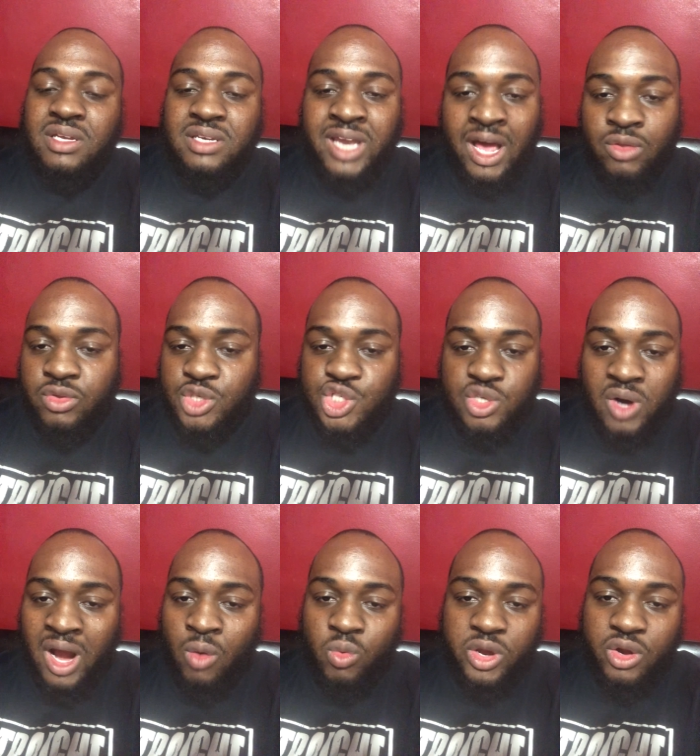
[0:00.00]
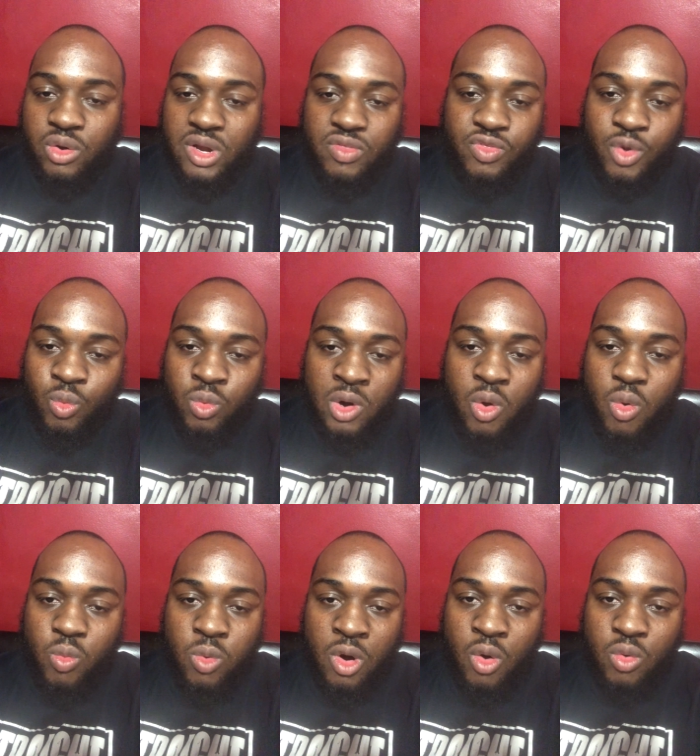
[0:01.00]
now that you're out here in the real
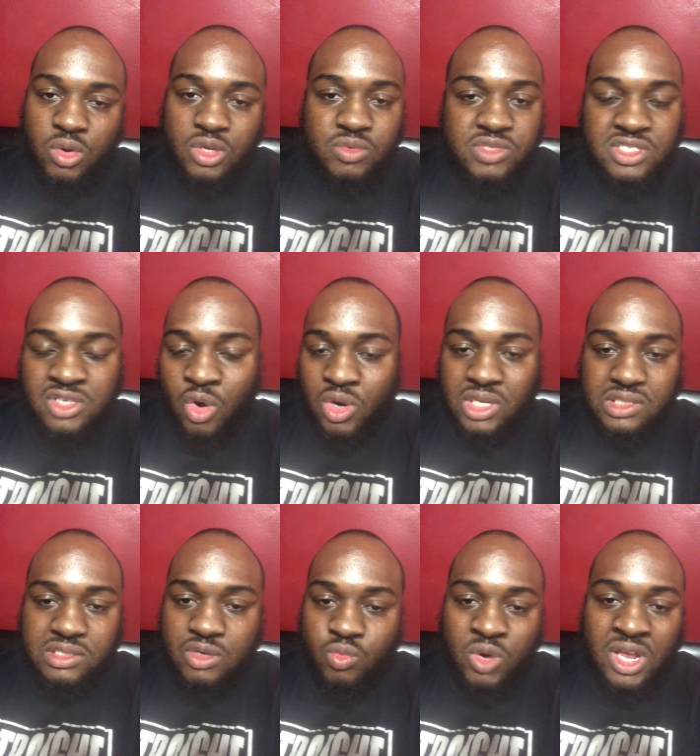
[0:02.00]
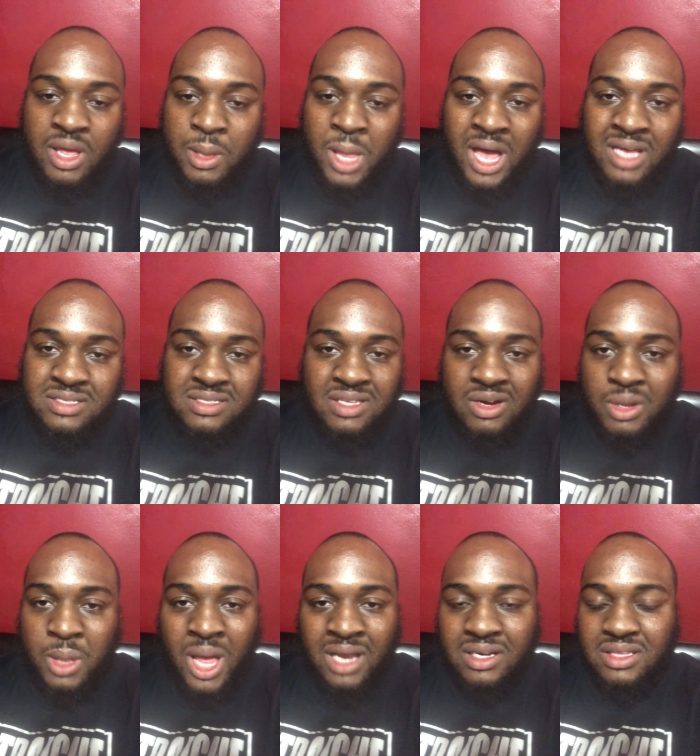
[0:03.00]
world, you starting to realize that a
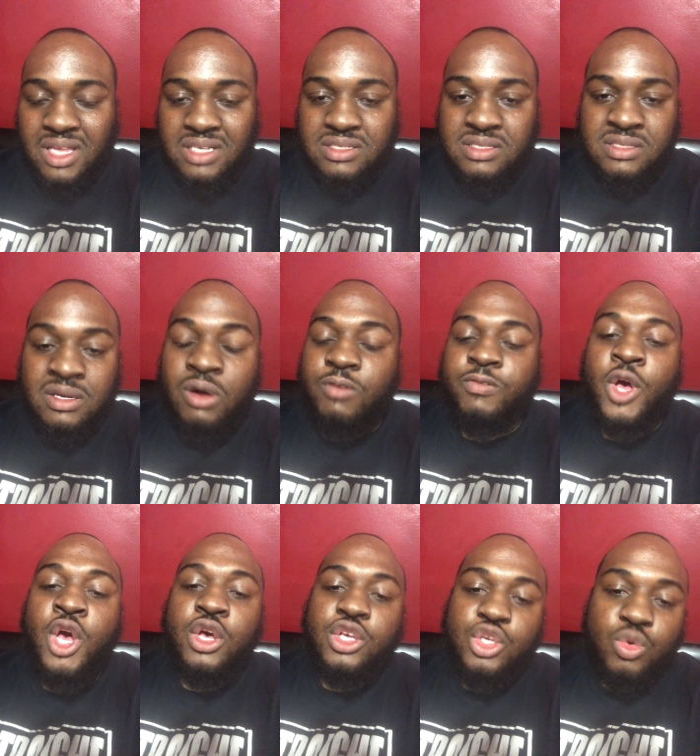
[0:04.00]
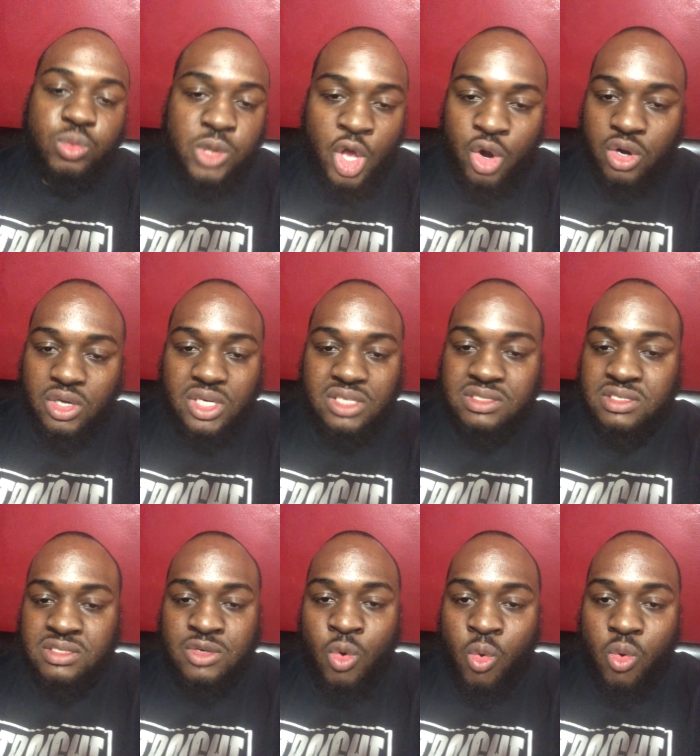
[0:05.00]
lot of that stuff you learned in
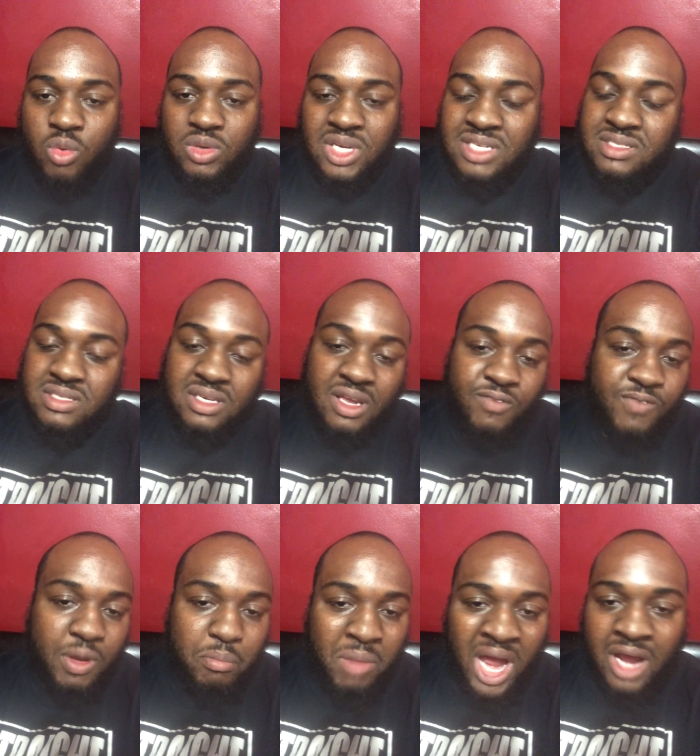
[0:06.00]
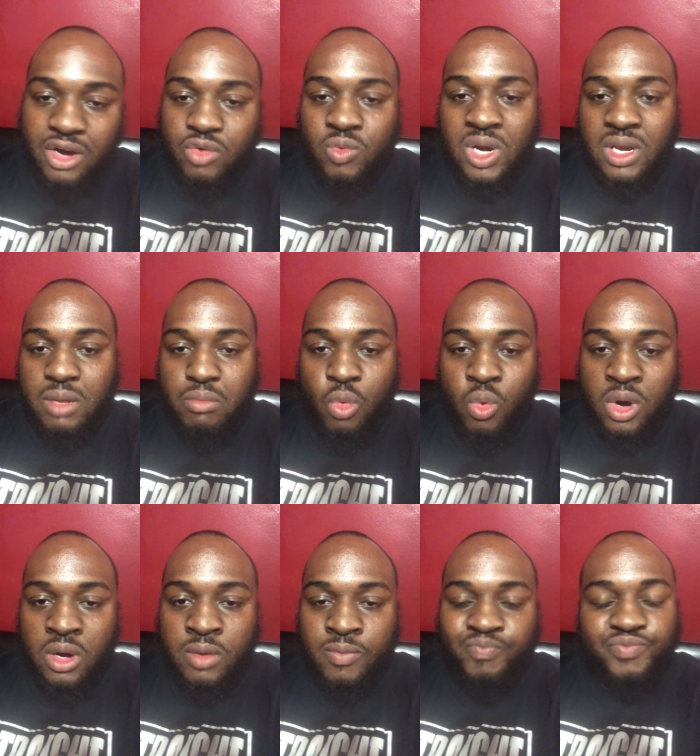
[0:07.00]
school doesn't even matter
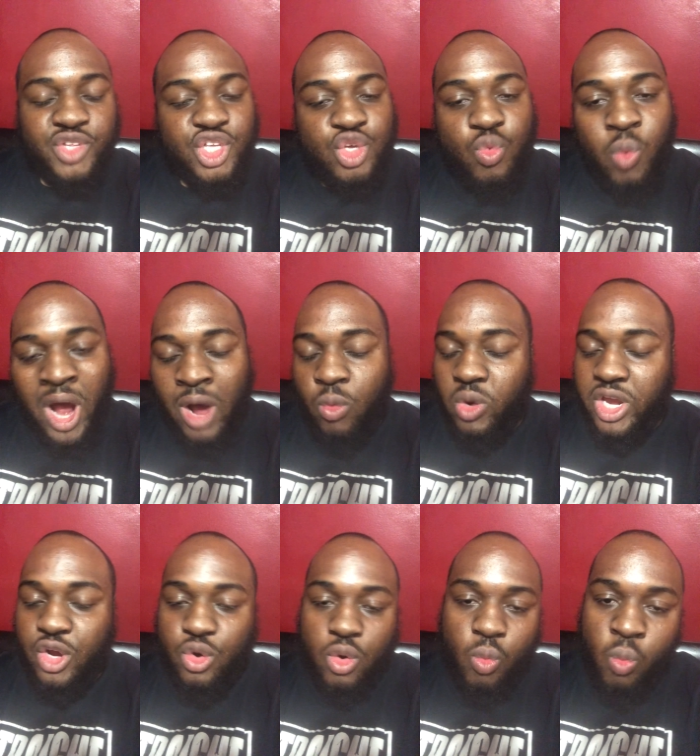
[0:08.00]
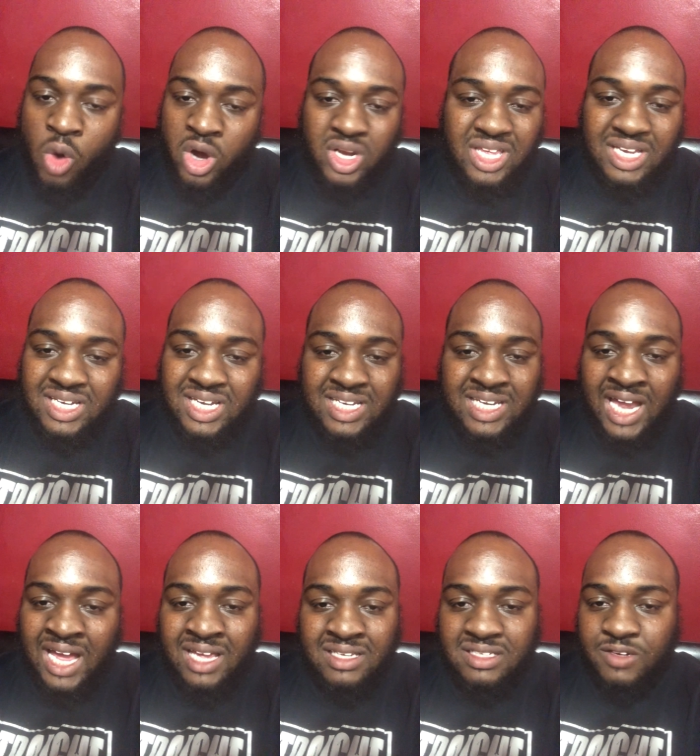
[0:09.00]
anymore. You out here working a
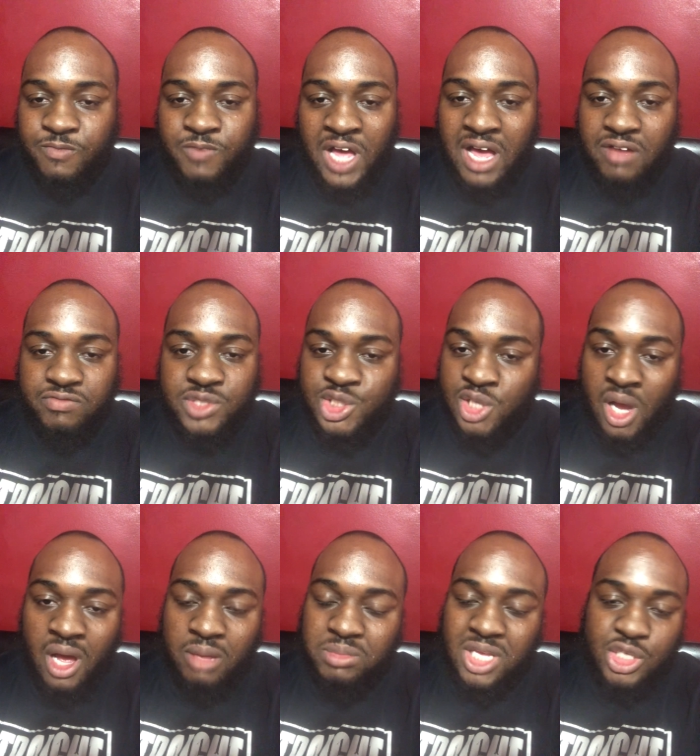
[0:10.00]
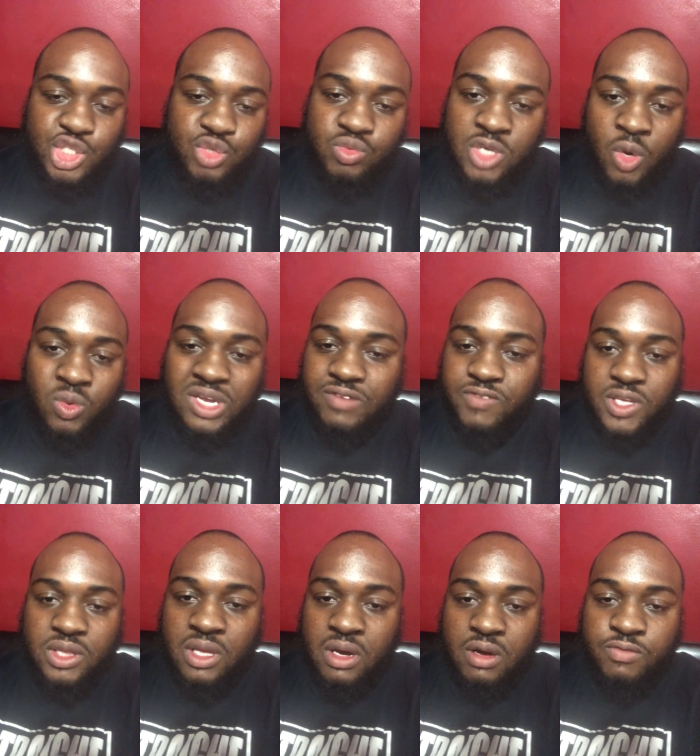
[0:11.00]
9 to 5 job that you don't even
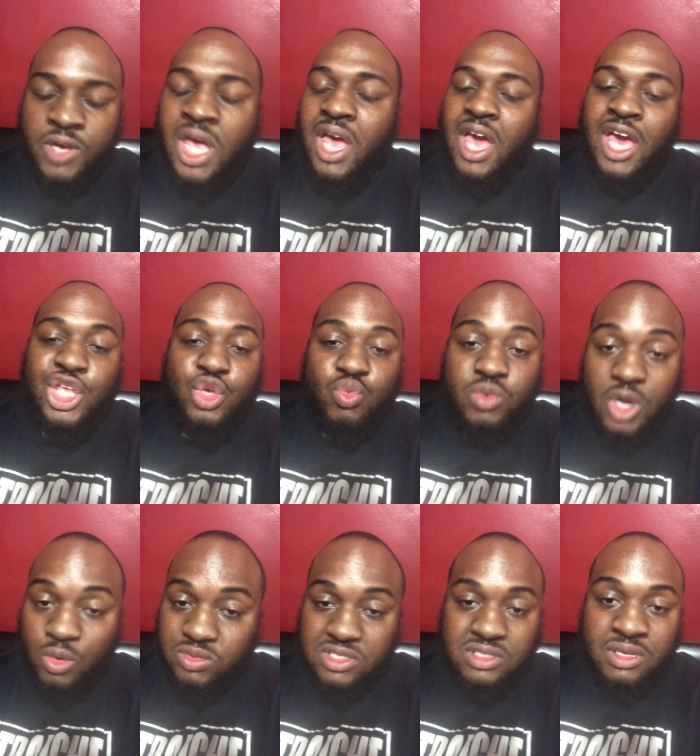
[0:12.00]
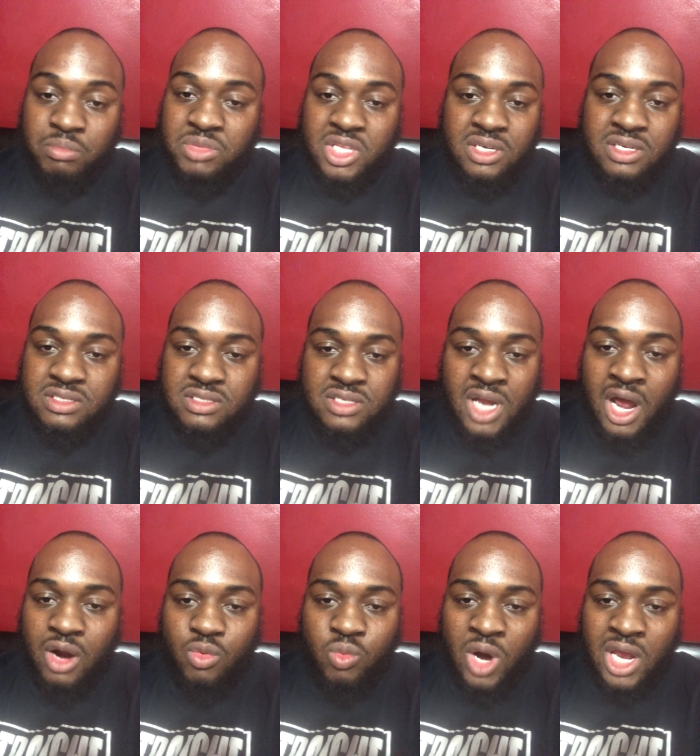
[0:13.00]
love and you know something is
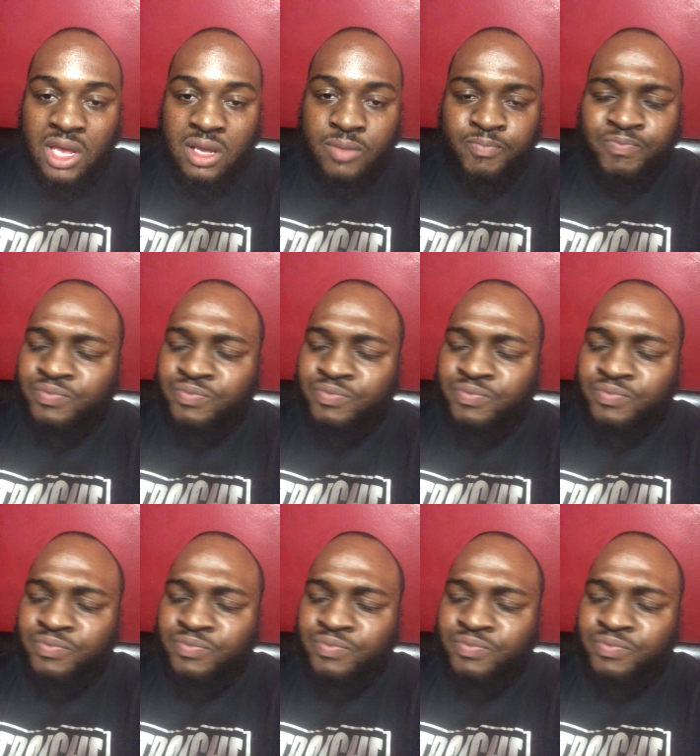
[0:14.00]
not right.